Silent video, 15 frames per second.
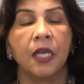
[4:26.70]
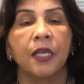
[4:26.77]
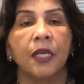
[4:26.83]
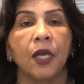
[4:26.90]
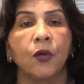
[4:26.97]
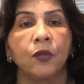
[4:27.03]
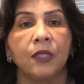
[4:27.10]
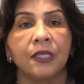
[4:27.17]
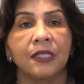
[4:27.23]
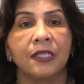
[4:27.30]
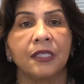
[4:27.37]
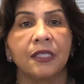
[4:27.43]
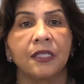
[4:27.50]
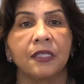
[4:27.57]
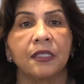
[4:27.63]
Now, this
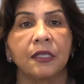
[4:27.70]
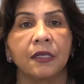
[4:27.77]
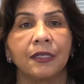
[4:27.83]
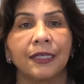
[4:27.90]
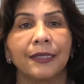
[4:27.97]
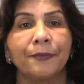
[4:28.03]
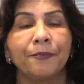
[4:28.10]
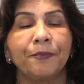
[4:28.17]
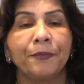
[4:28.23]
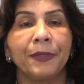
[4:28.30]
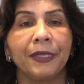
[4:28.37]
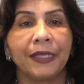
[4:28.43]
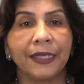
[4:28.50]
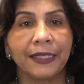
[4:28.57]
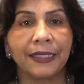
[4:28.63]
is
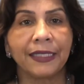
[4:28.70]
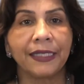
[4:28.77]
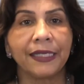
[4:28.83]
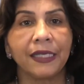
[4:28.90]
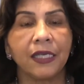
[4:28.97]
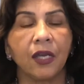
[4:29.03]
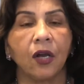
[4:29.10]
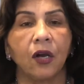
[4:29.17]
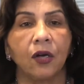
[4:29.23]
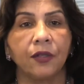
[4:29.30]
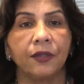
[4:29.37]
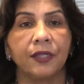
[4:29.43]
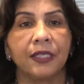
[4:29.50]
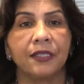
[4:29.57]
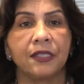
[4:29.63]
completely
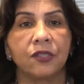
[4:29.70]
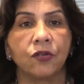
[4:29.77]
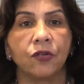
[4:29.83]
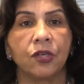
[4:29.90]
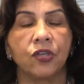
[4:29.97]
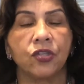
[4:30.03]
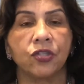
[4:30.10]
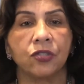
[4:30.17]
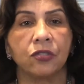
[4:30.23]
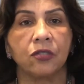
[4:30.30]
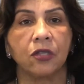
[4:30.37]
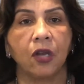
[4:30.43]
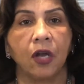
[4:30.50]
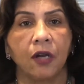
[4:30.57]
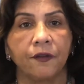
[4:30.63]
on the discretion
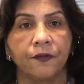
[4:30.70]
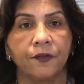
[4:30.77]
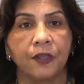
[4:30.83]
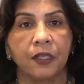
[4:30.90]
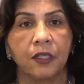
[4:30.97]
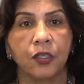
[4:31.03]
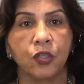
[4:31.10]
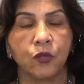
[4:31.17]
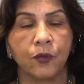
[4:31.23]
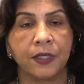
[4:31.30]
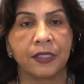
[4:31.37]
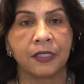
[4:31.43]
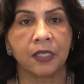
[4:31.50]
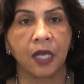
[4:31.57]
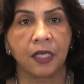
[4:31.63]
of the
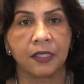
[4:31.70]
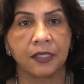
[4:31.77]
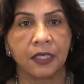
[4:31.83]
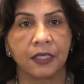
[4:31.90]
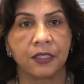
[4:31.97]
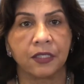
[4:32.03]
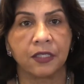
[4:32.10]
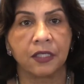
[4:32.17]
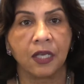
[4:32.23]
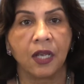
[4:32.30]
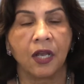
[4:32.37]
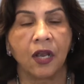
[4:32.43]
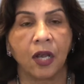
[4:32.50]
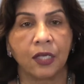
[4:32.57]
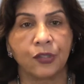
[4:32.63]
U.S.
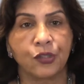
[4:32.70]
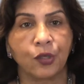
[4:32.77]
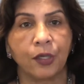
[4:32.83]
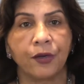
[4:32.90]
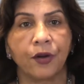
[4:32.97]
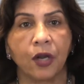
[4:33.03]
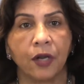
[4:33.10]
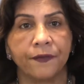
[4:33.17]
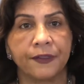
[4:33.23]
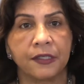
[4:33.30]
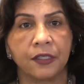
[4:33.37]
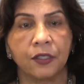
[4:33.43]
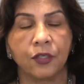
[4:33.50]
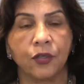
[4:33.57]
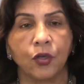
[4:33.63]
consular
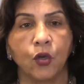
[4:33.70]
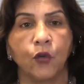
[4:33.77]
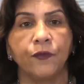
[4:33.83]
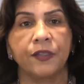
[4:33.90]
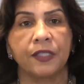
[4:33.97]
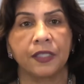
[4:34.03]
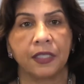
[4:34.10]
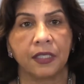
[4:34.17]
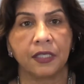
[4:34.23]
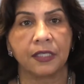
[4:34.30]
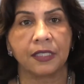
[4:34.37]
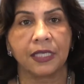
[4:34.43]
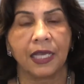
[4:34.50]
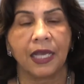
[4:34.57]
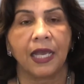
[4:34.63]
officer overseas,
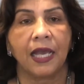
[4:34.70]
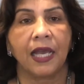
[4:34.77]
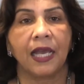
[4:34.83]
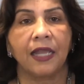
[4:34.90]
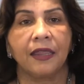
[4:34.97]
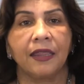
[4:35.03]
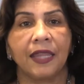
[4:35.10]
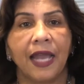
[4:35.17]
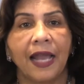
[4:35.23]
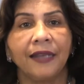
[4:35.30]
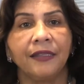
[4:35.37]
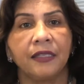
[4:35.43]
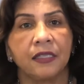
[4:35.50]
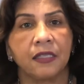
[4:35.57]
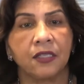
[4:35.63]
and that
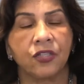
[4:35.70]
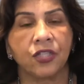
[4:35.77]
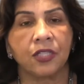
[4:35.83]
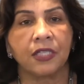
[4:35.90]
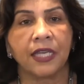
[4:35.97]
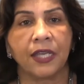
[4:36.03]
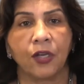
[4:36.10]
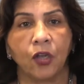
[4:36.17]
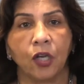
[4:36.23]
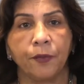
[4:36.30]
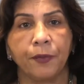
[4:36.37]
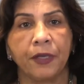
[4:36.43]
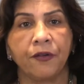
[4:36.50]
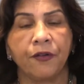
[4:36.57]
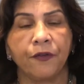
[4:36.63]
decision cannot
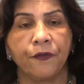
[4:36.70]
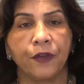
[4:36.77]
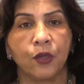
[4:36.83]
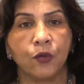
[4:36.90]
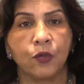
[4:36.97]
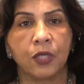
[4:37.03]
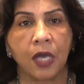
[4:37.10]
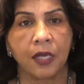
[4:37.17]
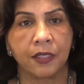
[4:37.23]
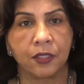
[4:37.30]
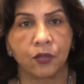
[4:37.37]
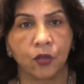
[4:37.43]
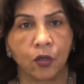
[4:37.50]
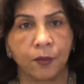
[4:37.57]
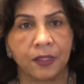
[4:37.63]
be reviewed under
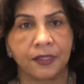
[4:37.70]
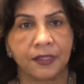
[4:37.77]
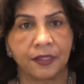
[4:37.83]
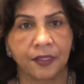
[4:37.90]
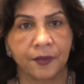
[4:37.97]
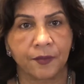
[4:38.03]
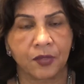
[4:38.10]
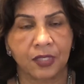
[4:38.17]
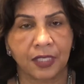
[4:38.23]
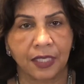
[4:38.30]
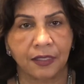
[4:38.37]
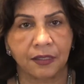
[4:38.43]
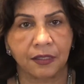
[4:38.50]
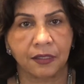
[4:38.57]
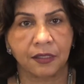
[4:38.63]
normal
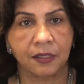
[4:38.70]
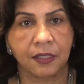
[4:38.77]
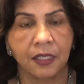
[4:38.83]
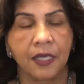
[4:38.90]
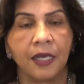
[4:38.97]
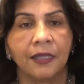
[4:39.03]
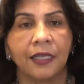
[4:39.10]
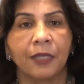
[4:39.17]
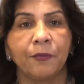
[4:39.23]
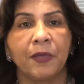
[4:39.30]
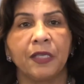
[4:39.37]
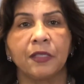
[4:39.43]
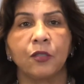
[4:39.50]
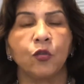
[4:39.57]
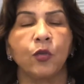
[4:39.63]
circumstances. That
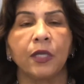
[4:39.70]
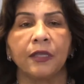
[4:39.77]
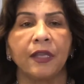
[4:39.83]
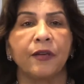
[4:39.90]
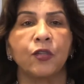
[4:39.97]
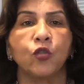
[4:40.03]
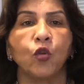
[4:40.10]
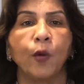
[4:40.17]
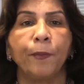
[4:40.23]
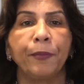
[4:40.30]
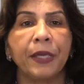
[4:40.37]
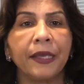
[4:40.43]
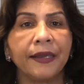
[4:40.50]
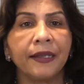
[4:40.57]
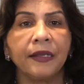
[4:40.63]
means there is no
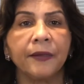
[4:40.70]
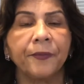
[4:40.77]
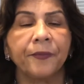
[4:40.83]
appeal.